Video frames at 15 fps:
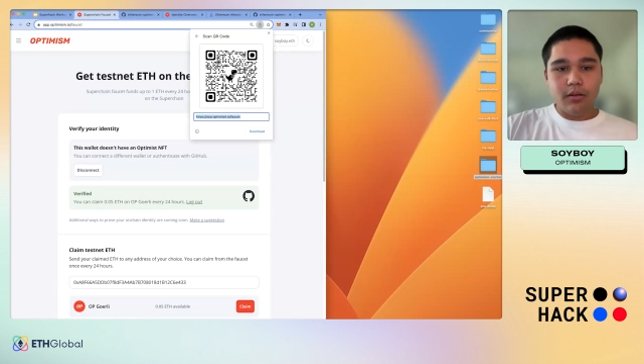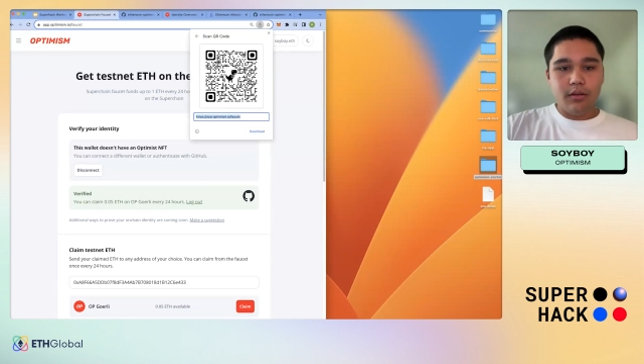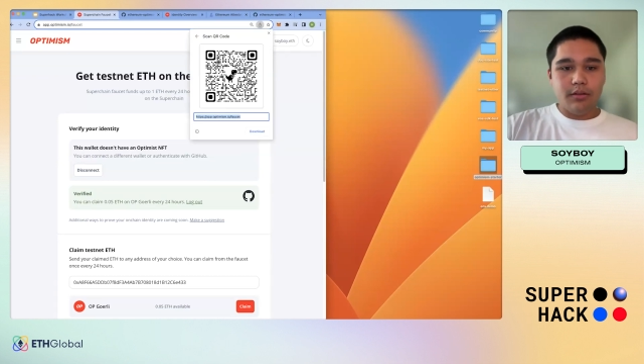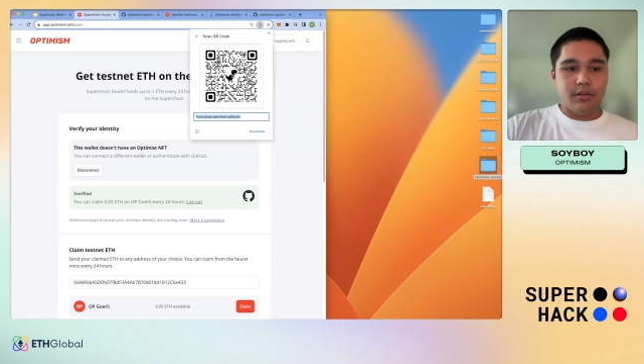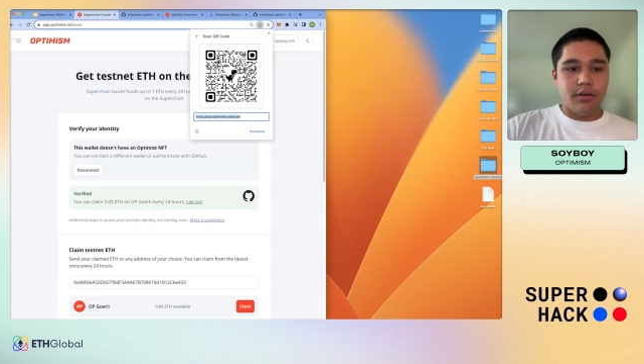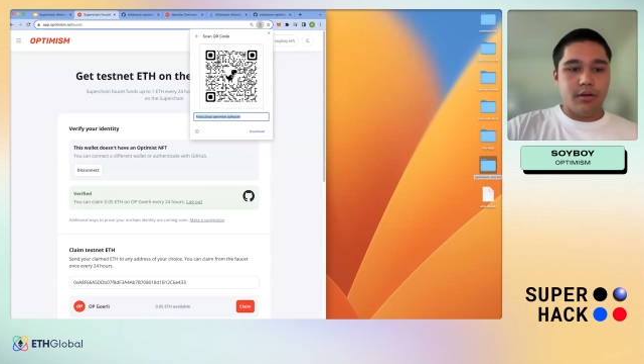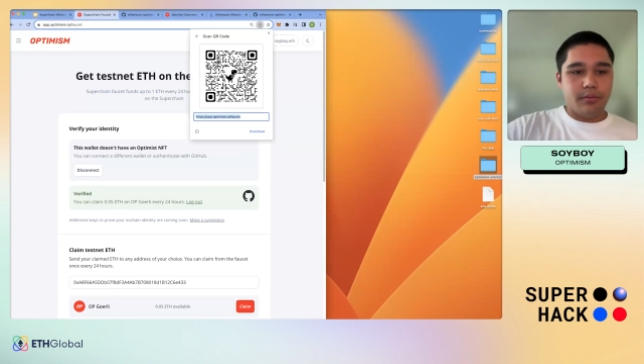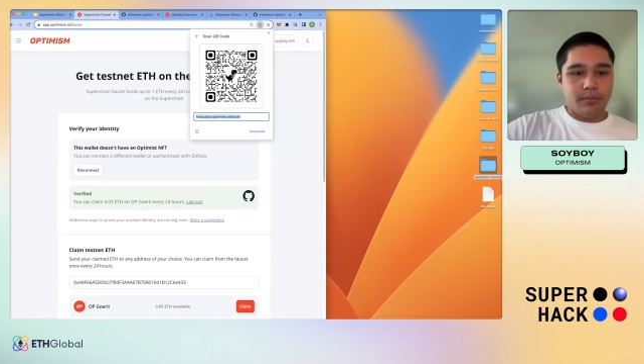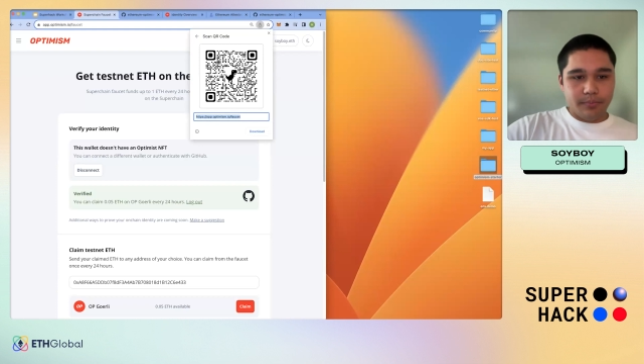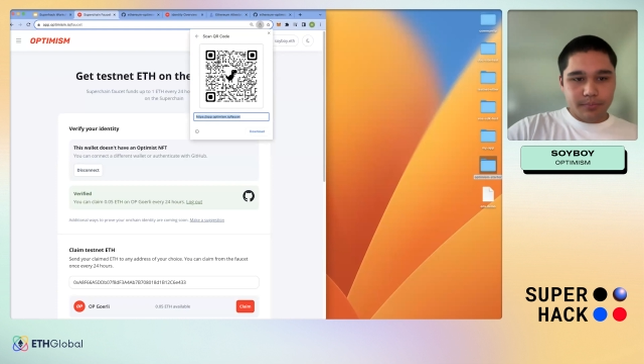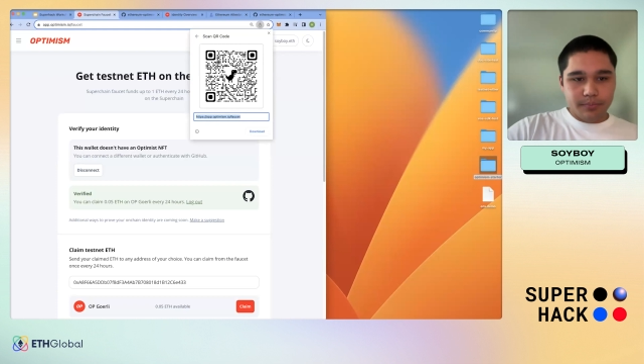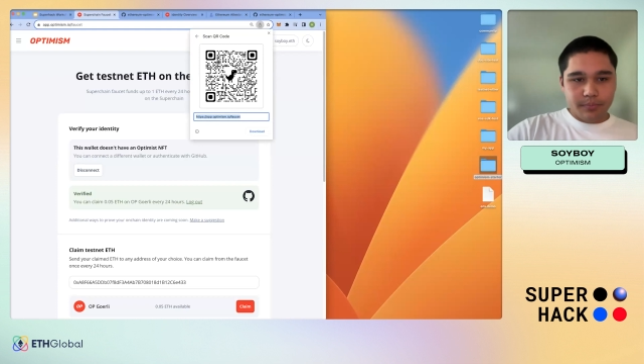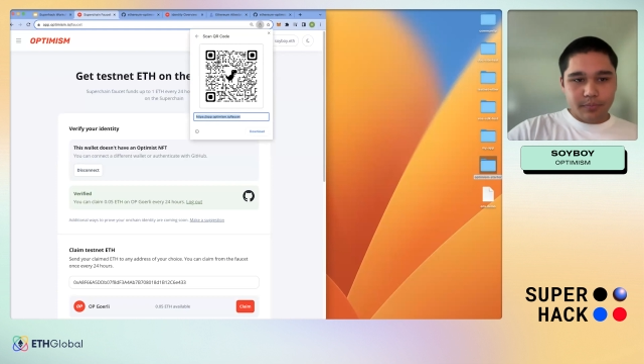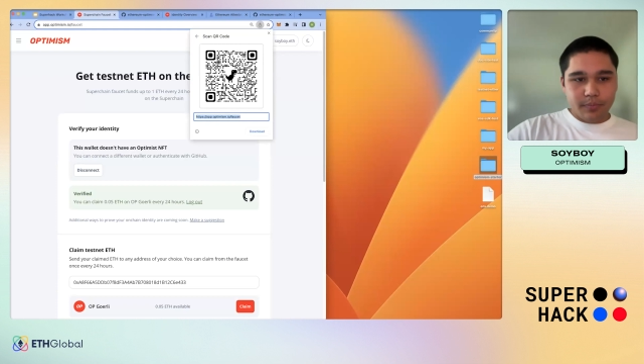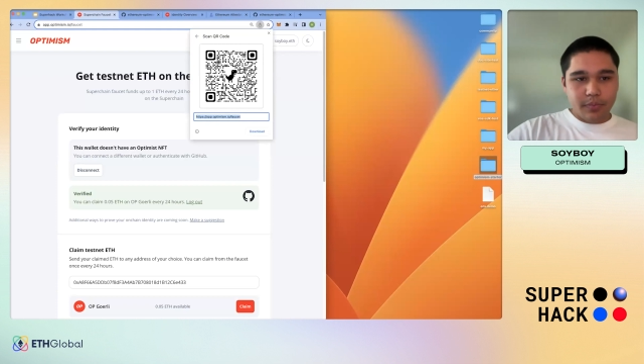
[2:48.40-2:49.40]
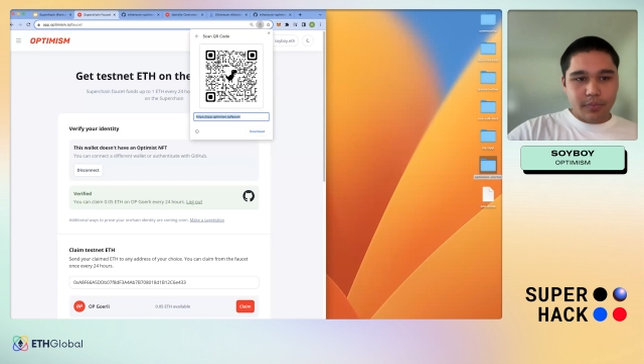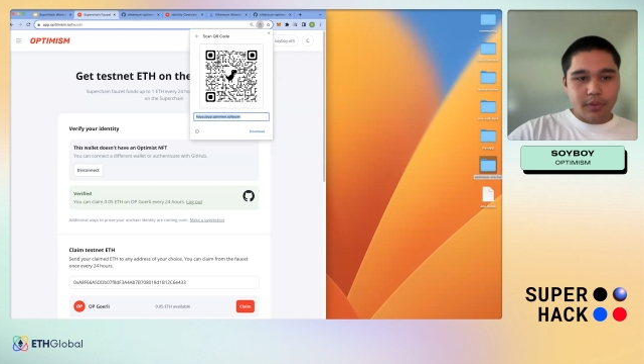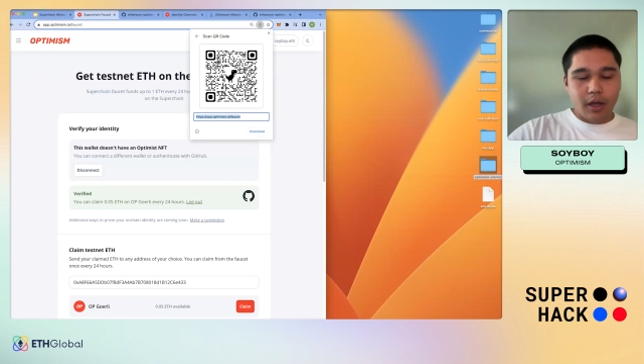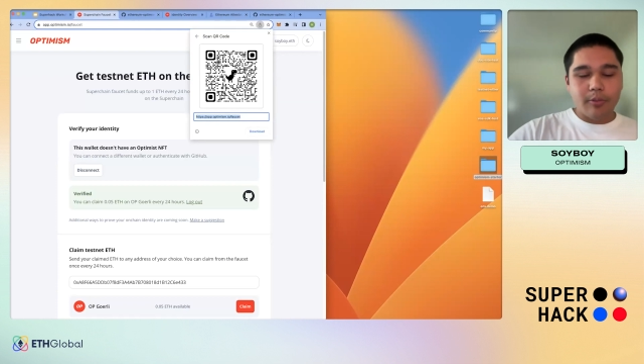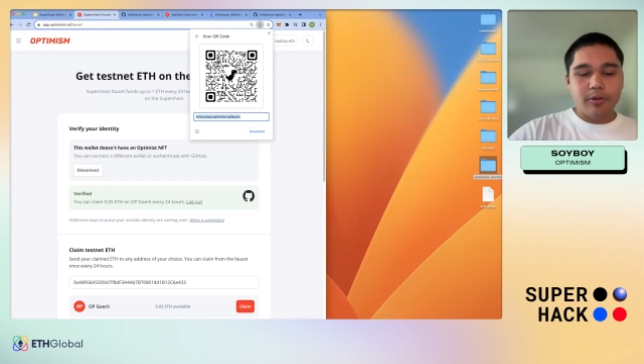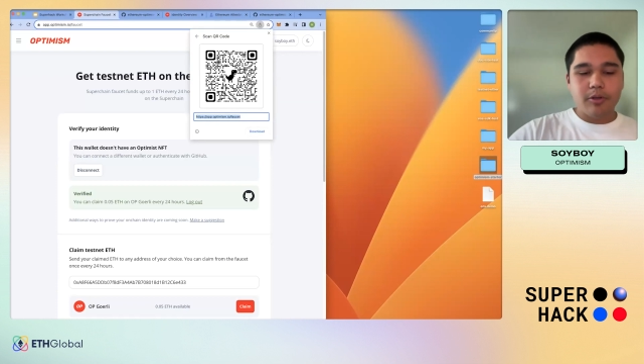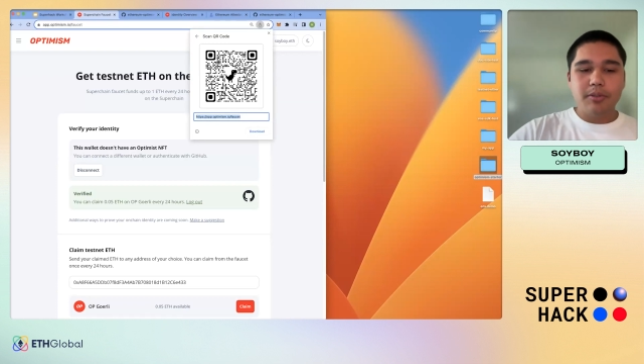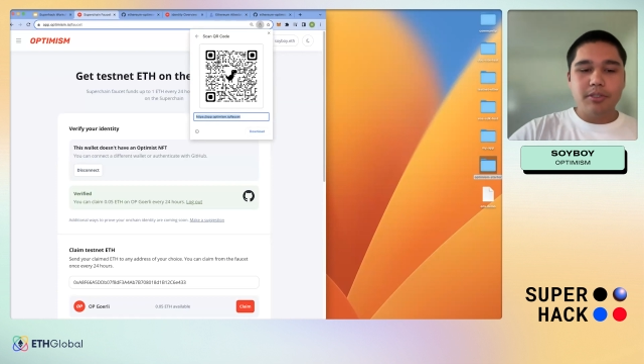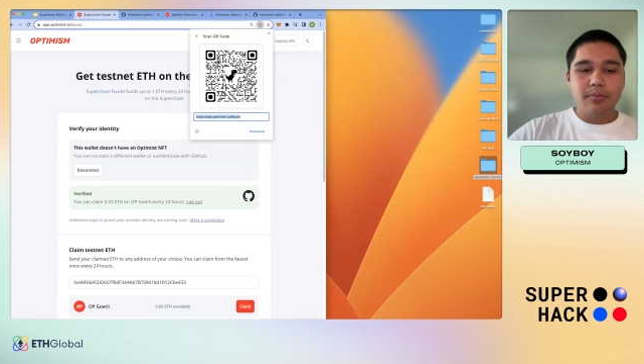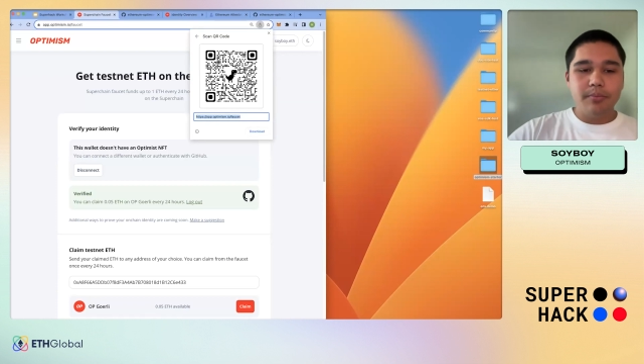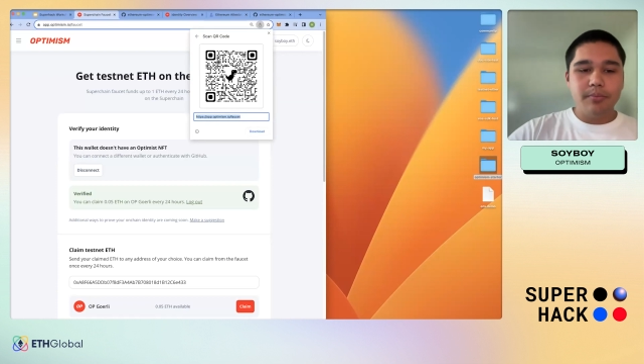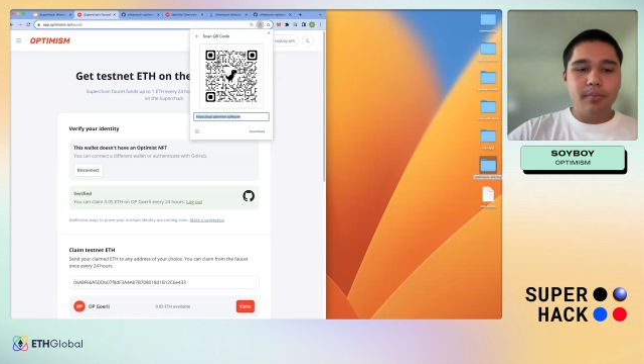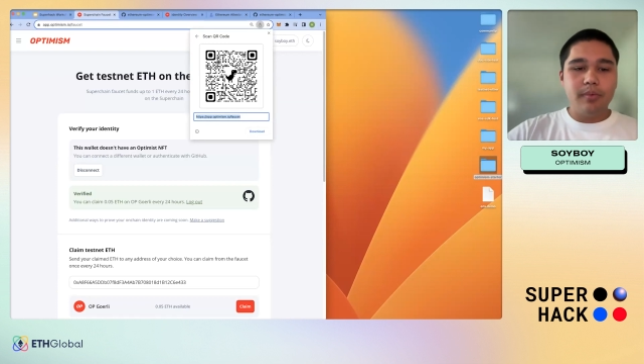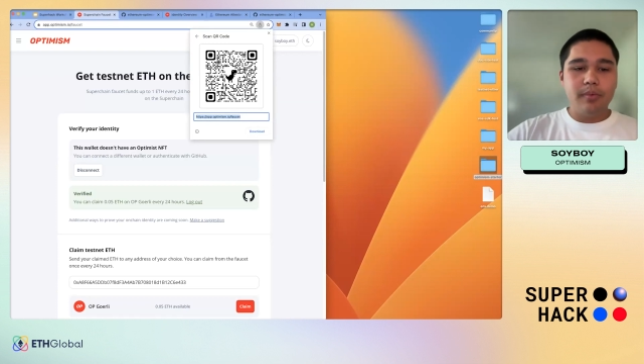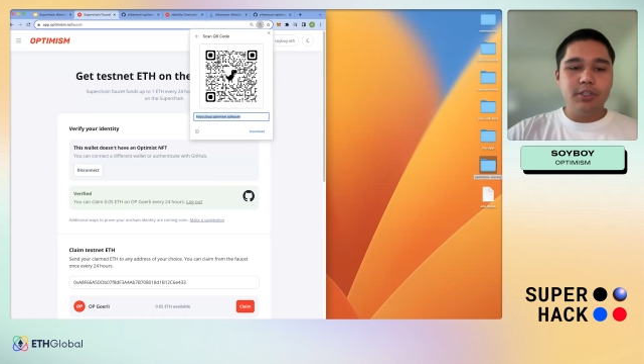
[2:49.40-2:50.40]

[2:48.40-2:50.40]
So Optimism